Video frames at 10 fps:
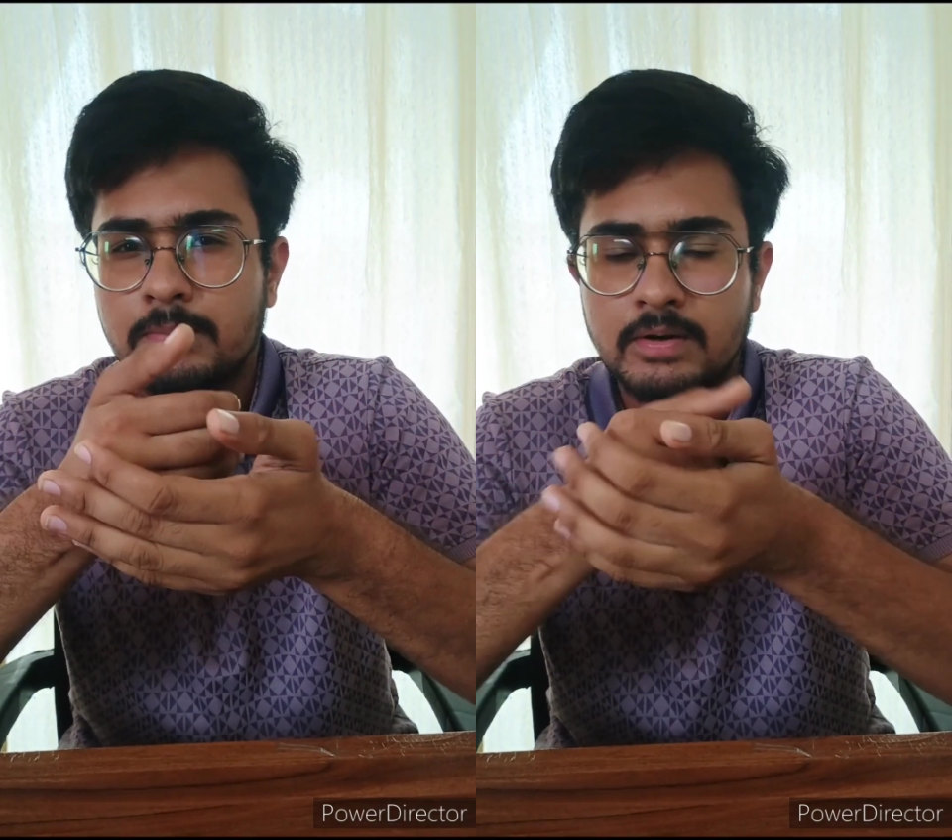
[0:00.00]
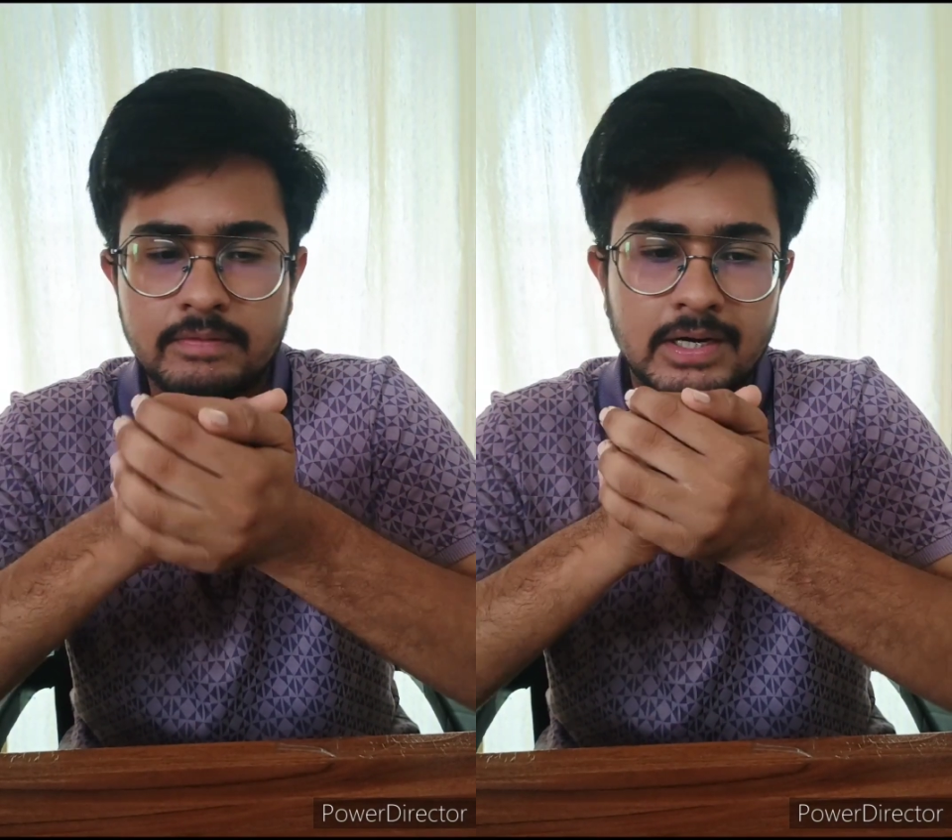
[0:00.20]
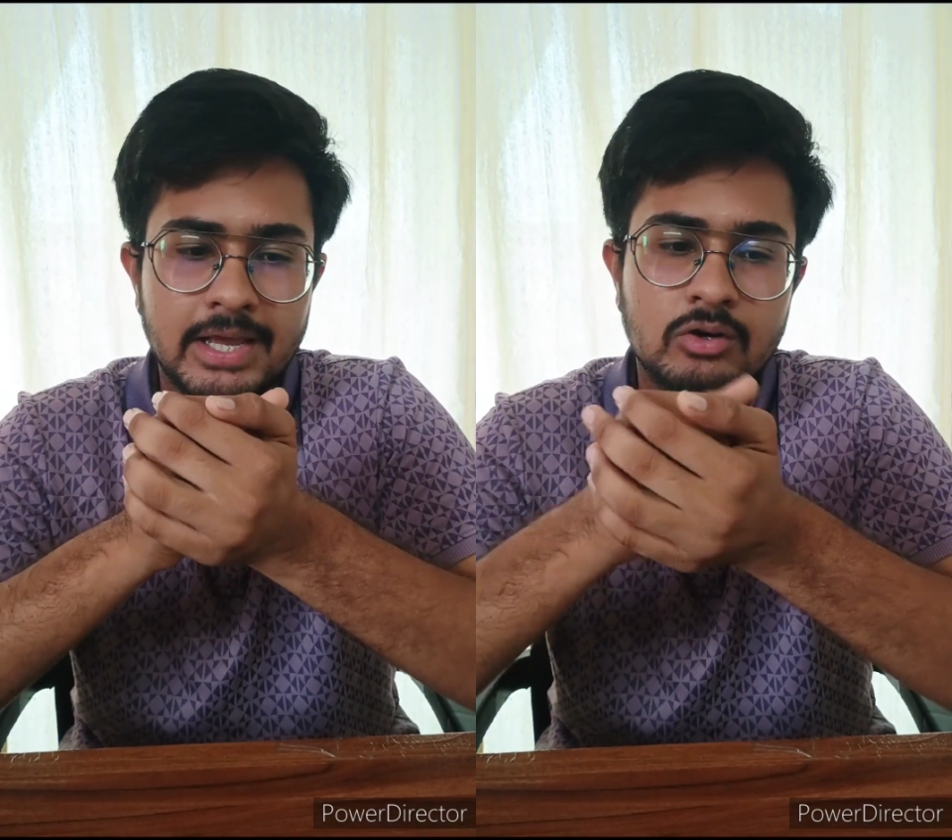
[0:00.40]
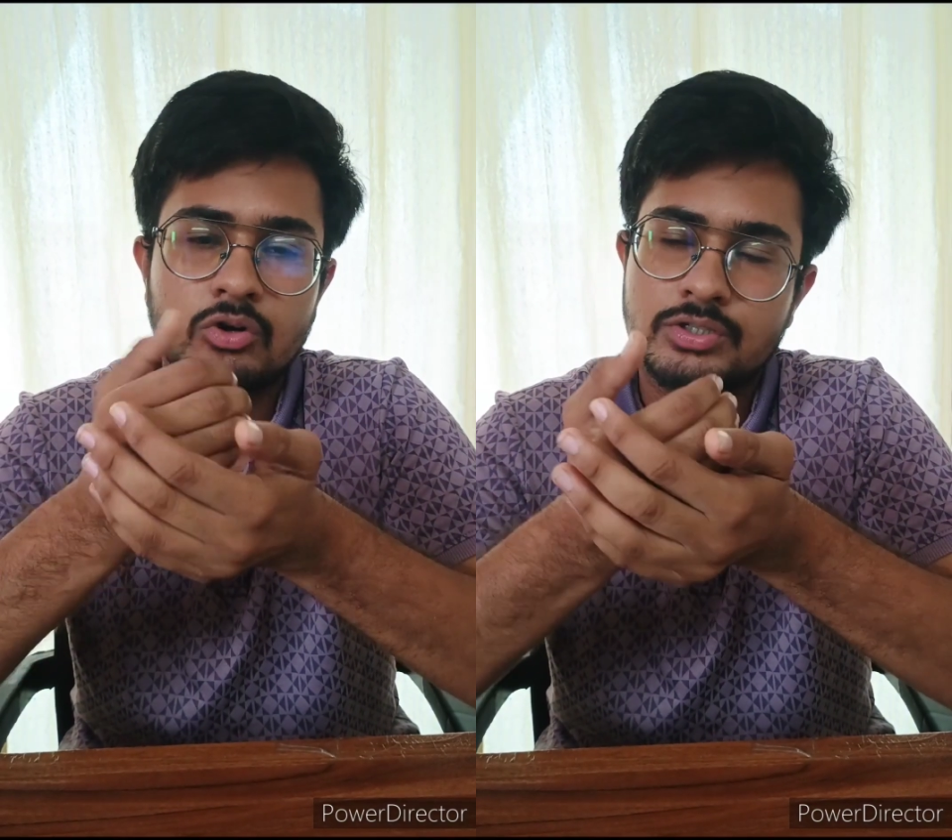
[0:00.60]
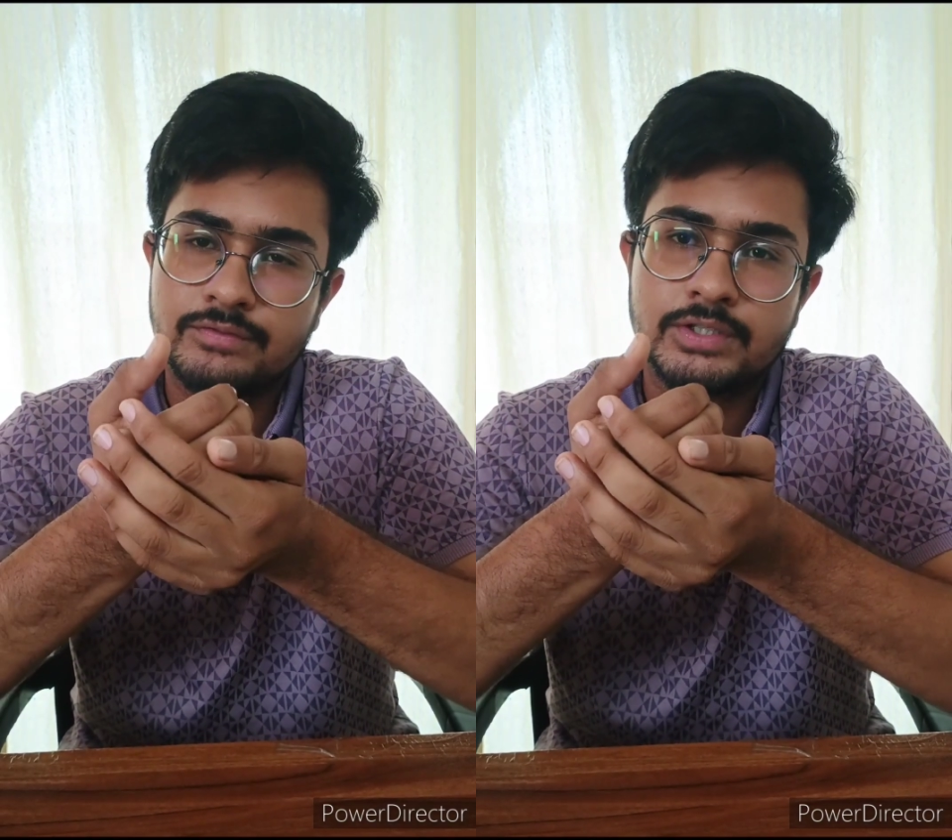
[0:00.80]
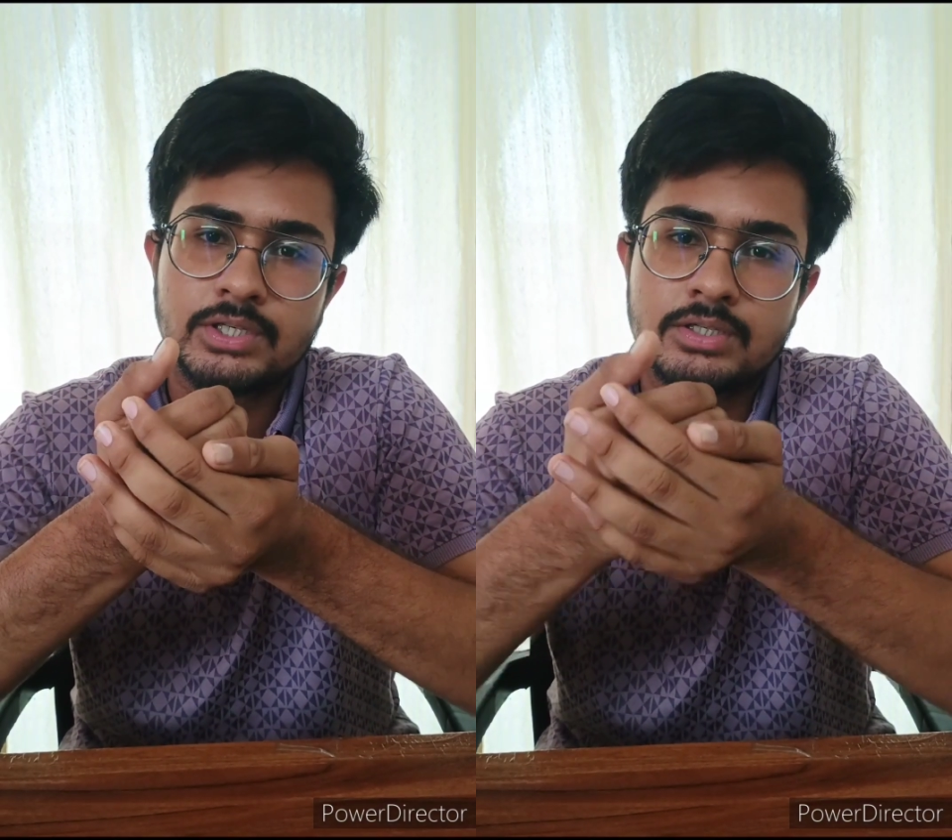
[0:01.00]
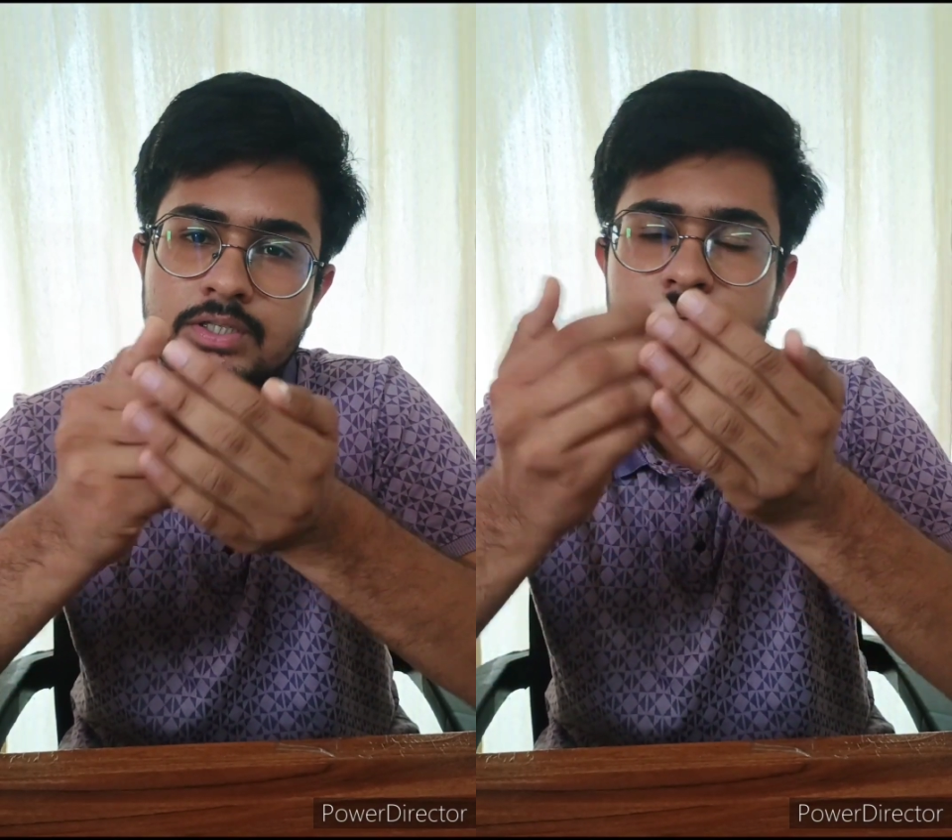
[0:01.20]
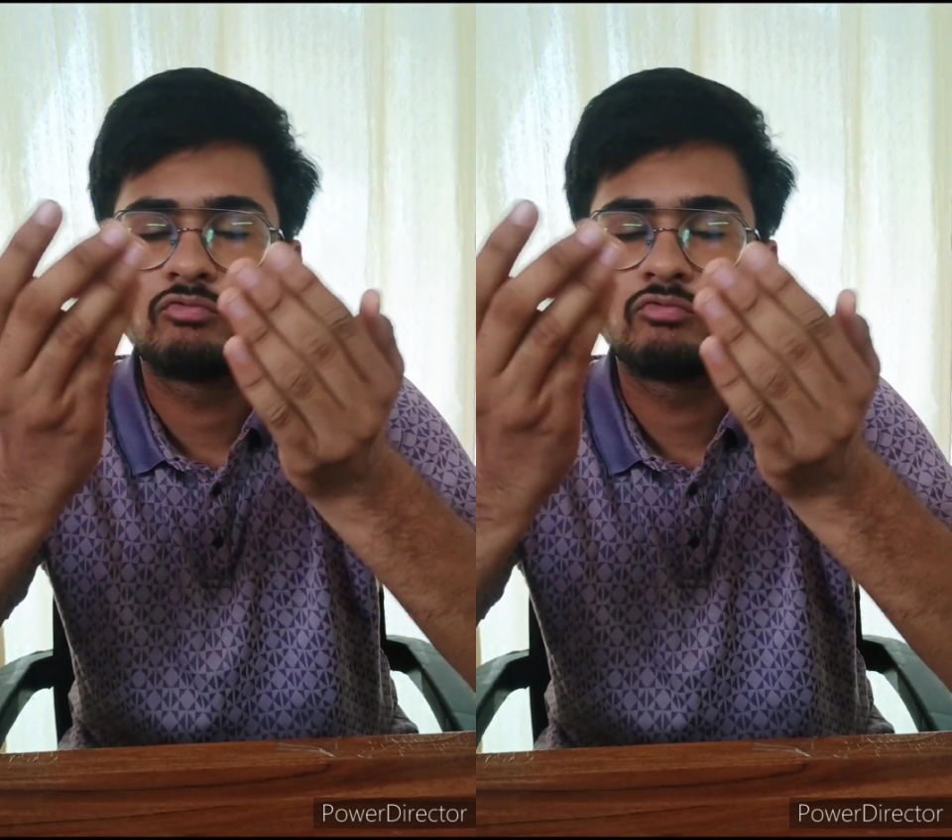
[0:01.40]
benefit, like cost efficiency.